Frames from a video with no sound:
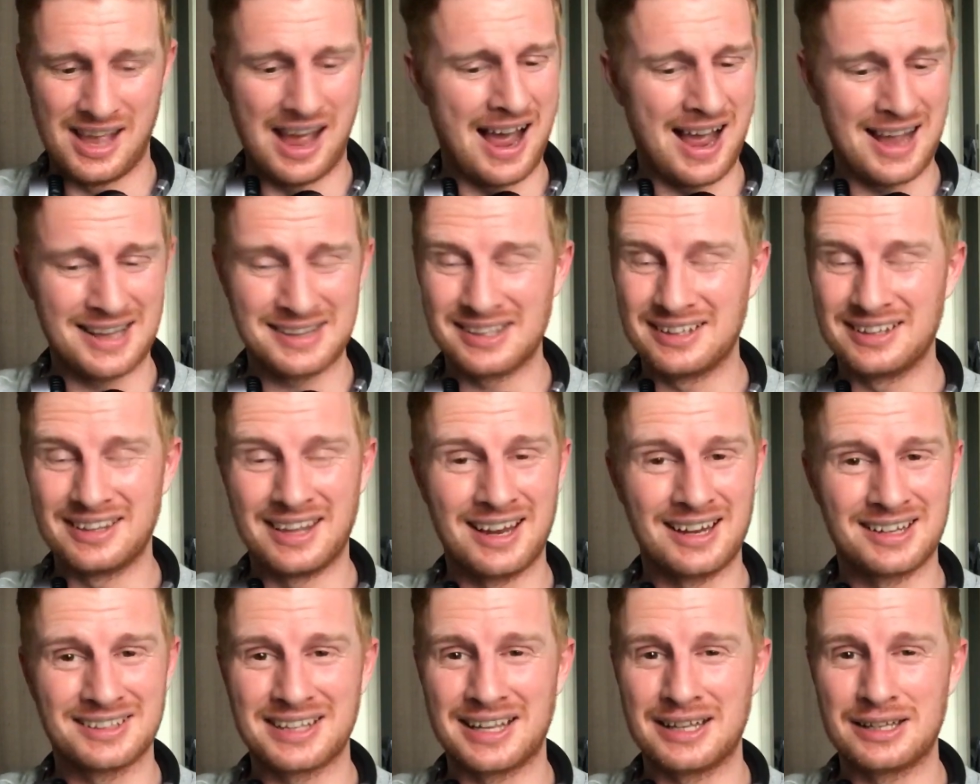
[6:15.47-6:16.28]
Hadn't
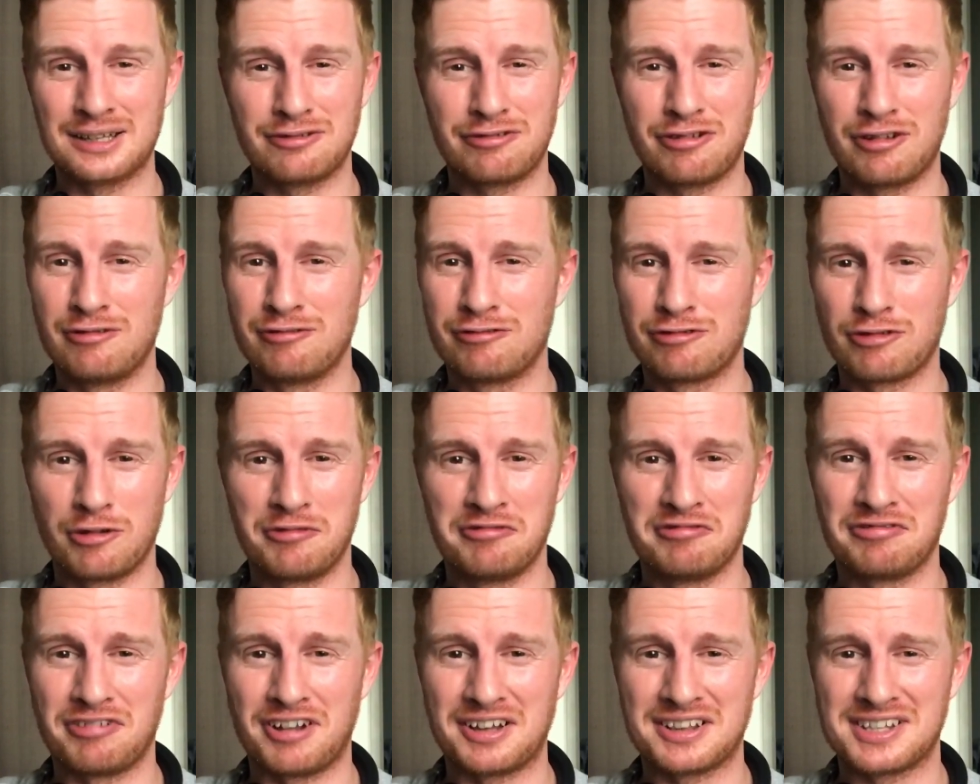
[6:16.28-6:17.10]
heard anything
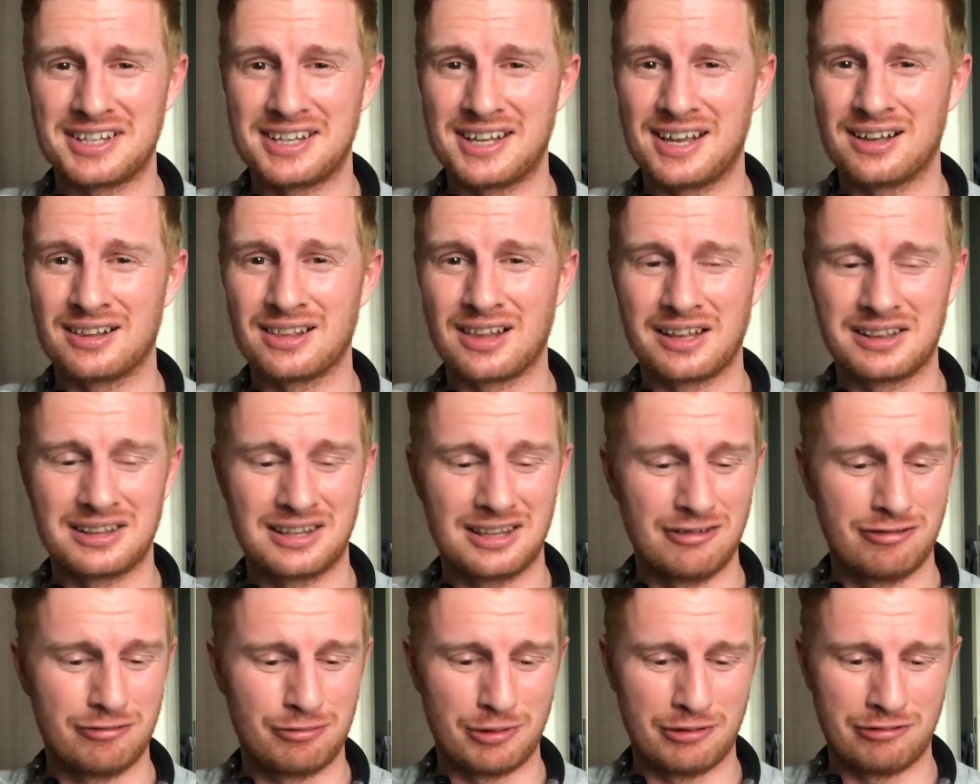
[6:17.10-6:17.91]
from Fathia
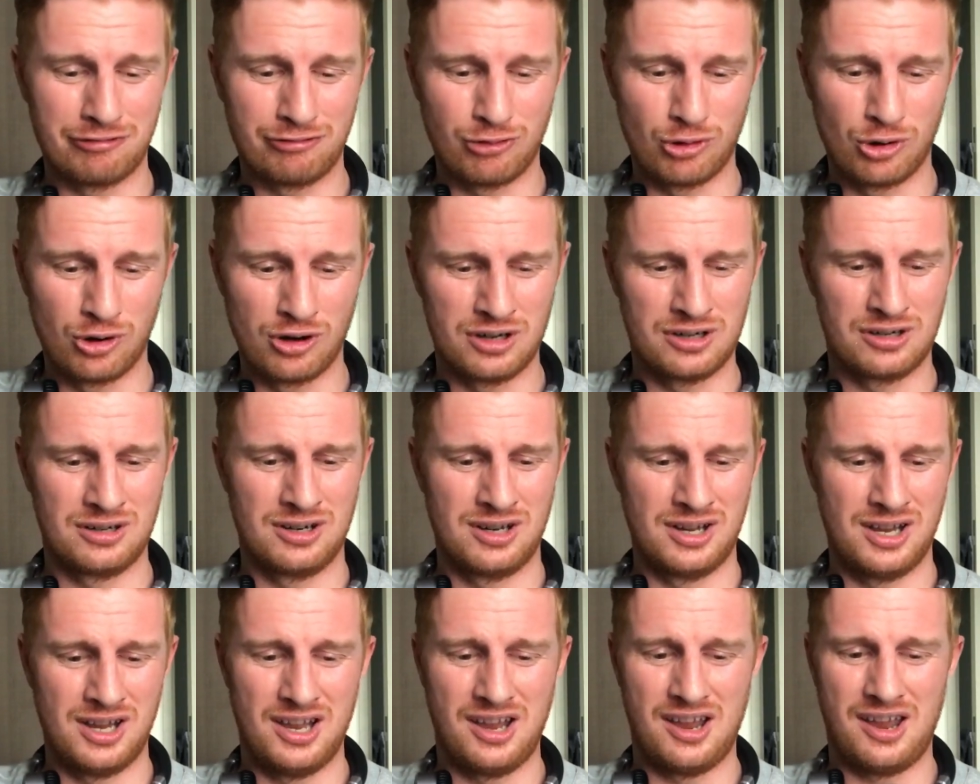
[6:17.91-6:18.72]
Latiff before,